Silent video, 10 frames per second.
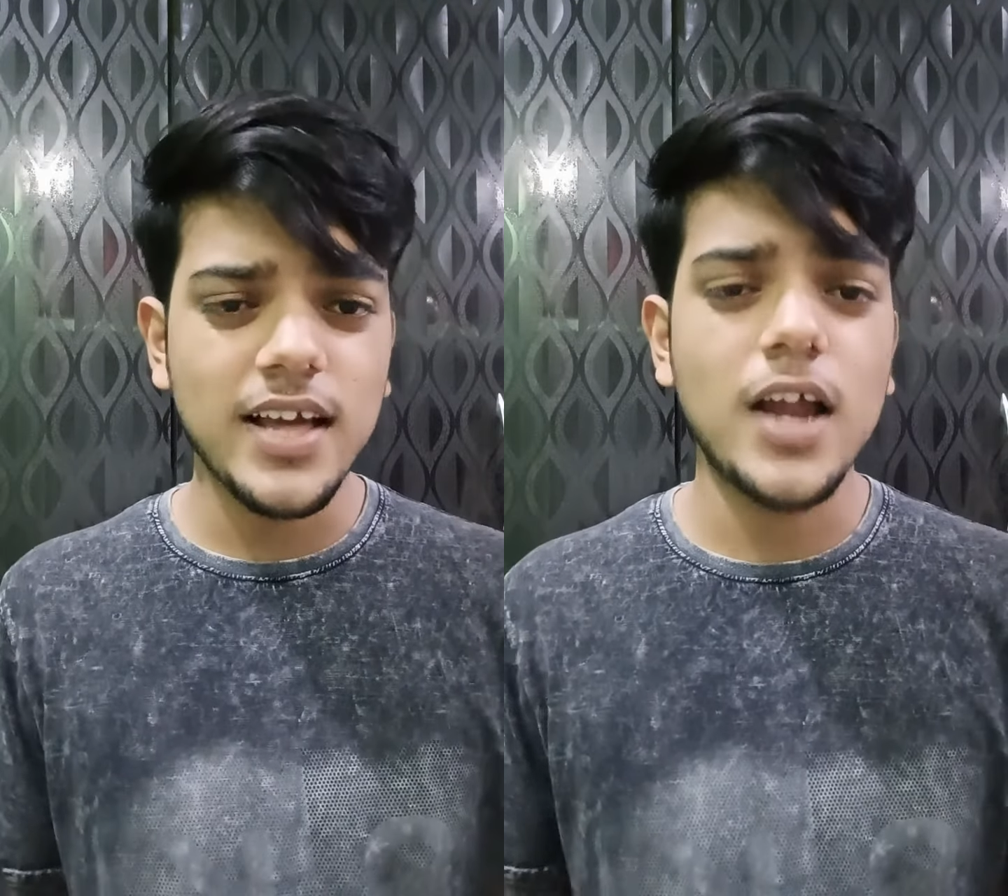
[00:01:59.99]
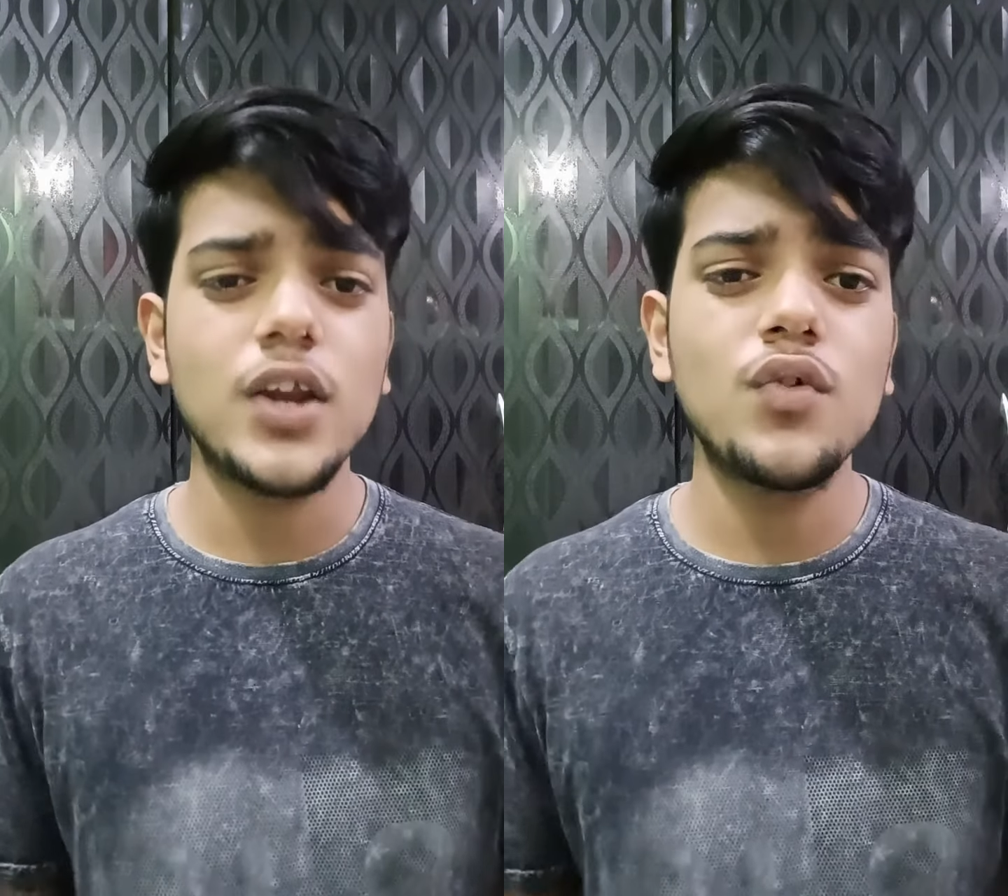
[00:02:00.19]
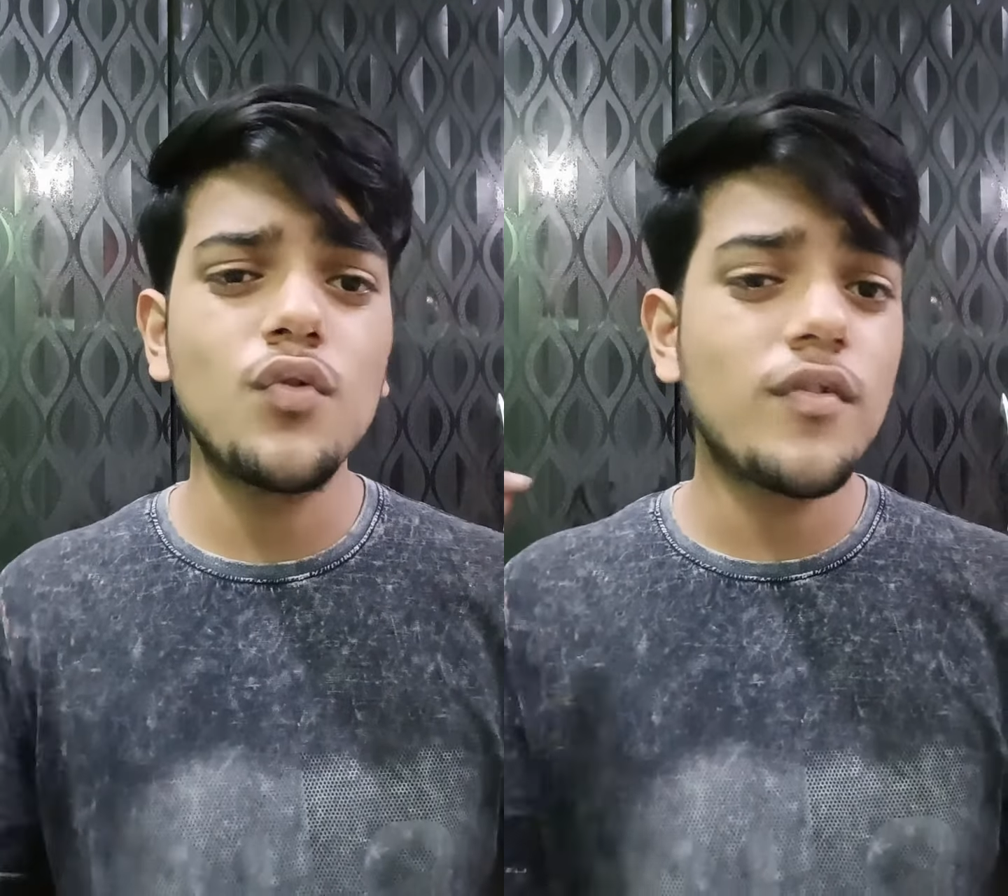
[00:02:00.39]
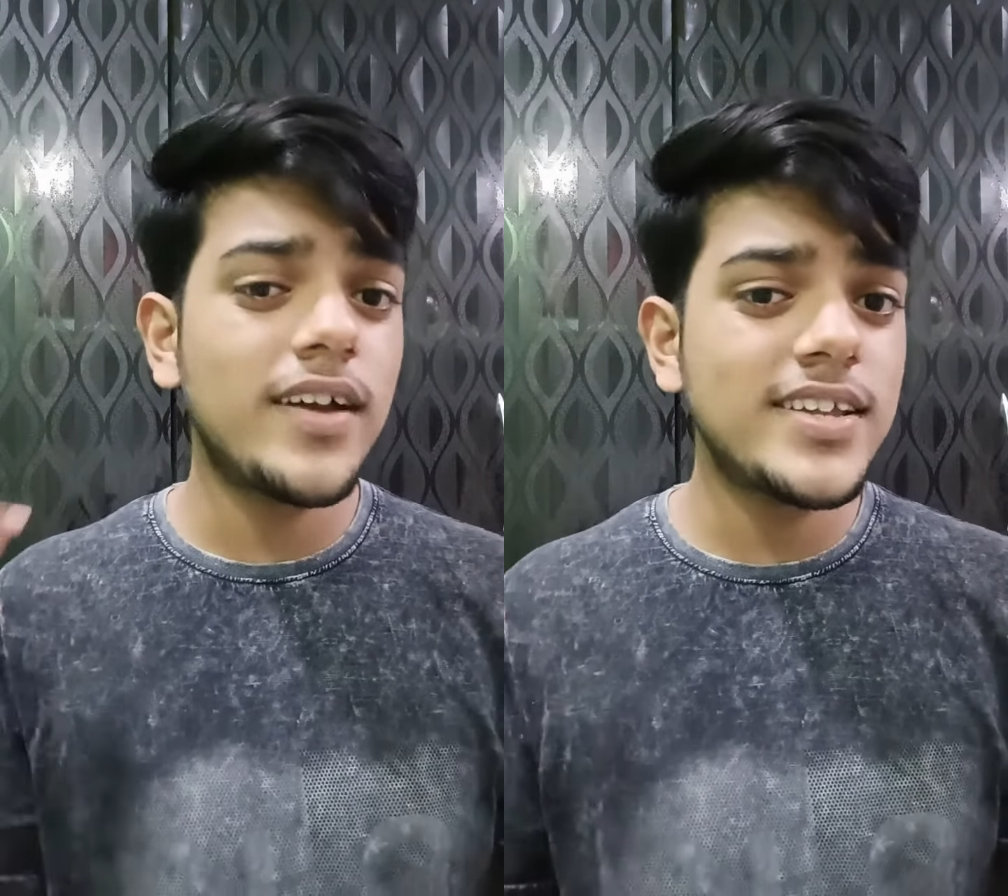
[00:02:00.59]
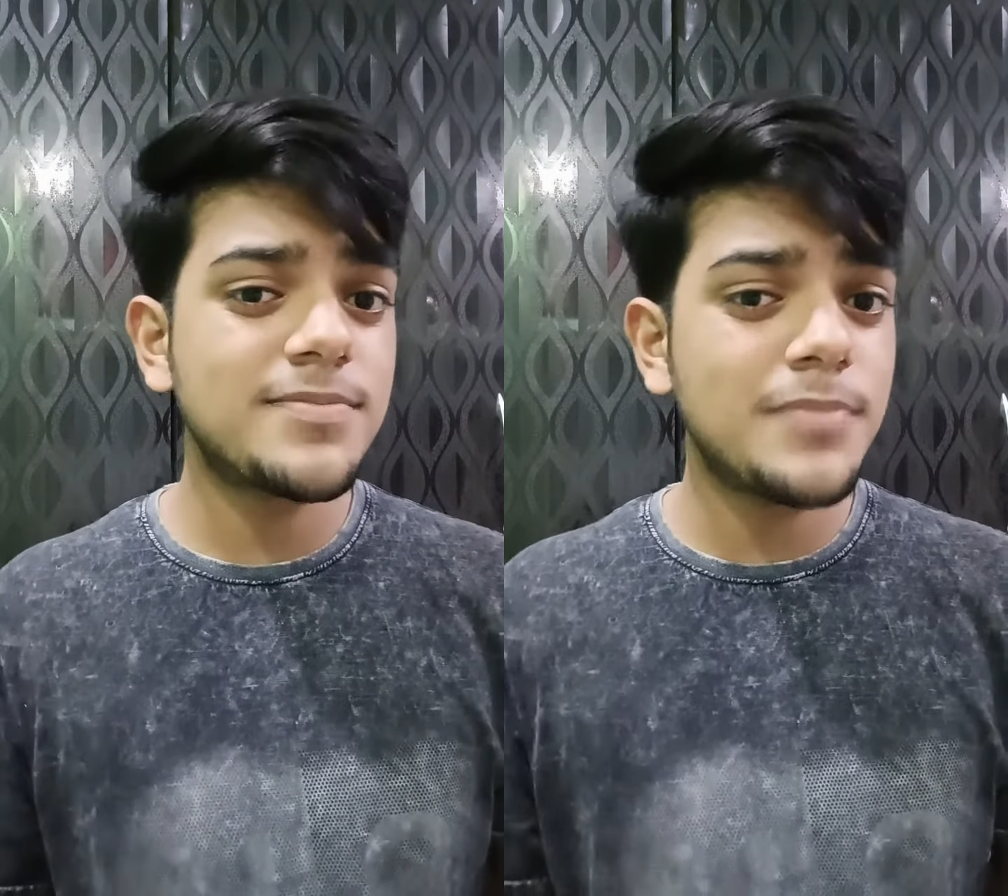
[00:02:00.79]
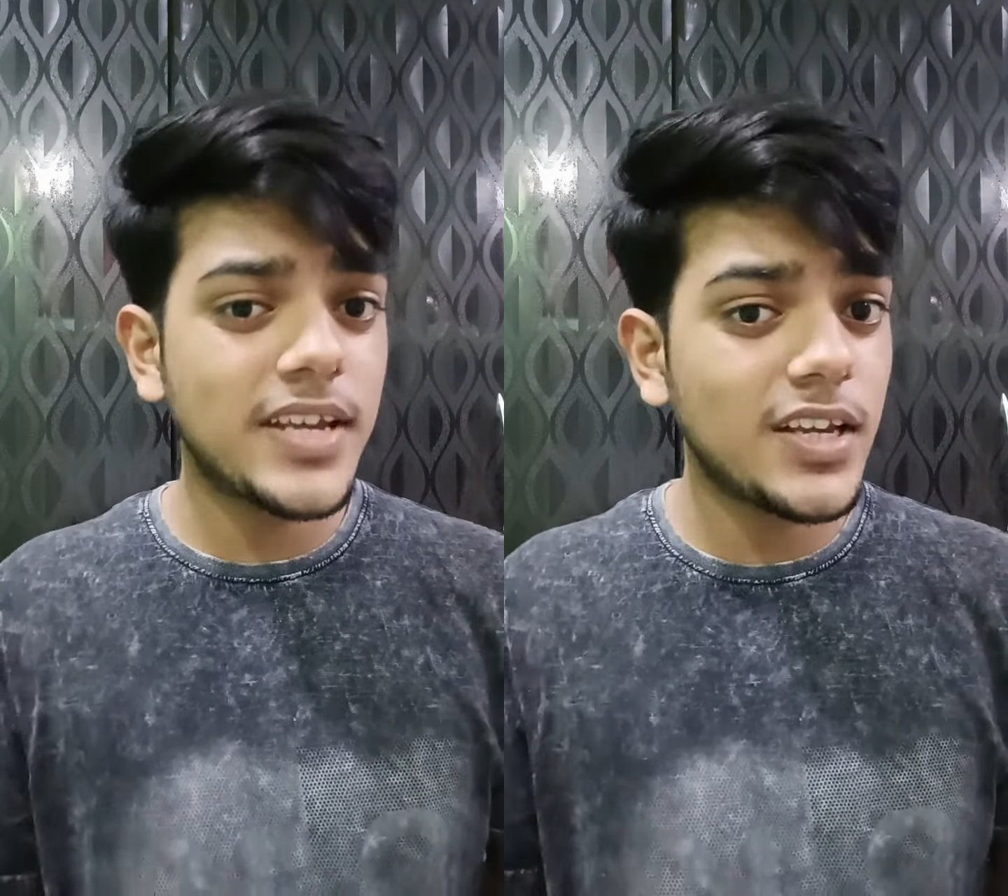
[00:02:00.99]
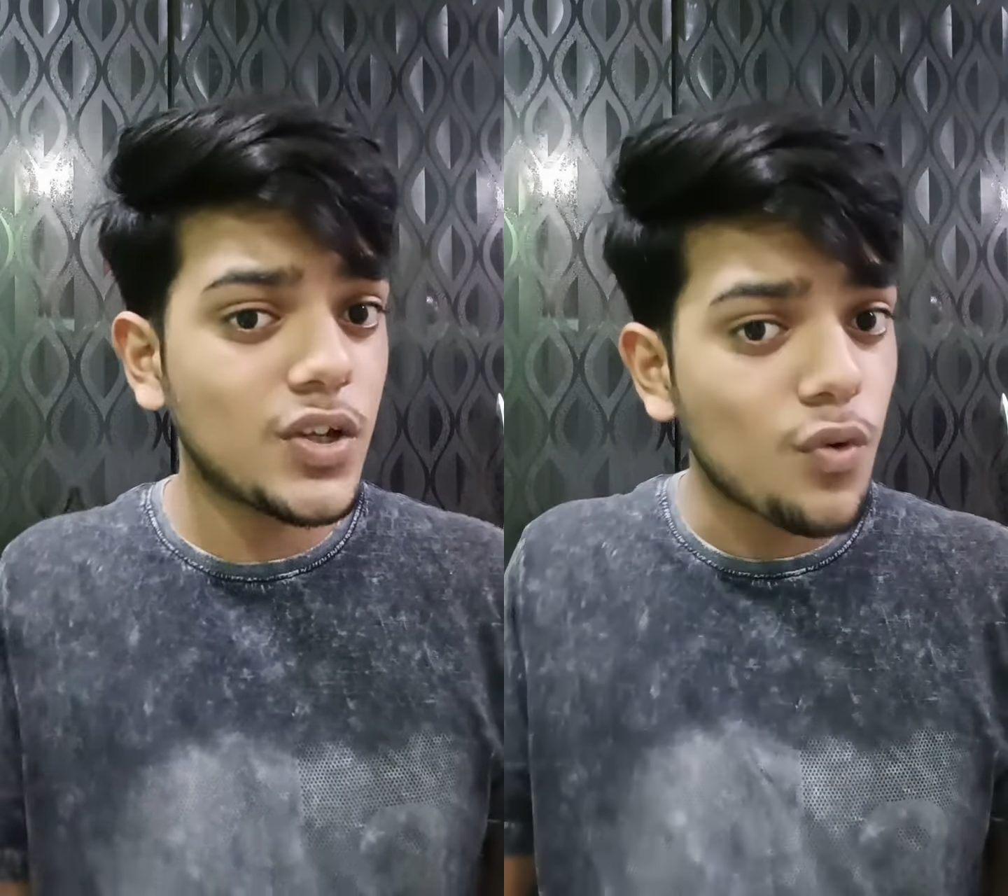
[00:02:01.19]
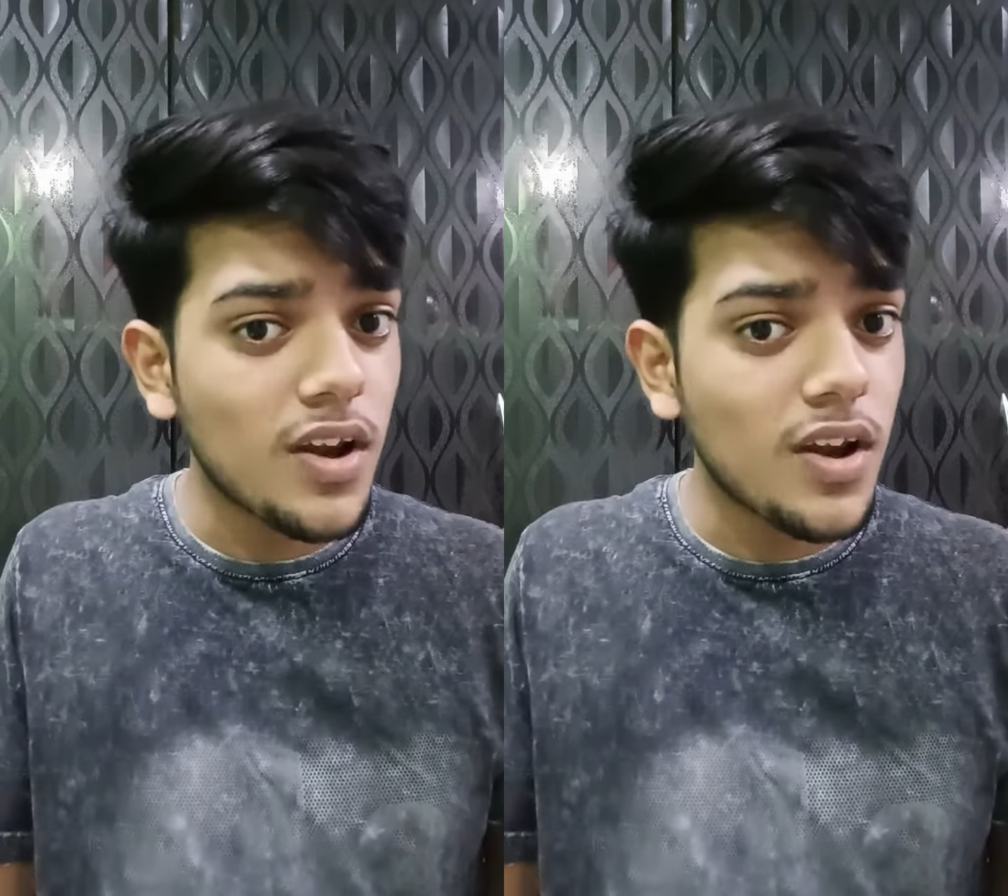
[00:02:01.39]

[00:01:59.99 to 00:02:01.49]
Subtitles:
and you only speak in your